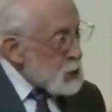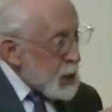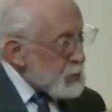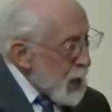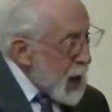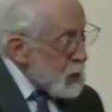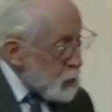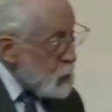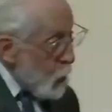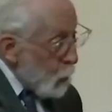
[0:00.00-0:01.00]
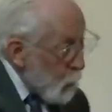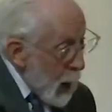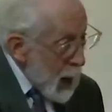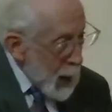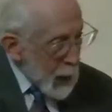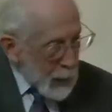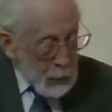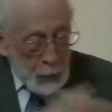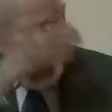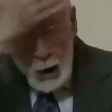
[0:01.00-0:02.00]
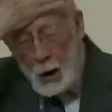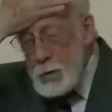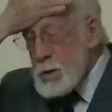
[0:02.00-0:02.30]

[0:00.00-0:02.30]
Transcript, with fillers: she's headed your way. Oh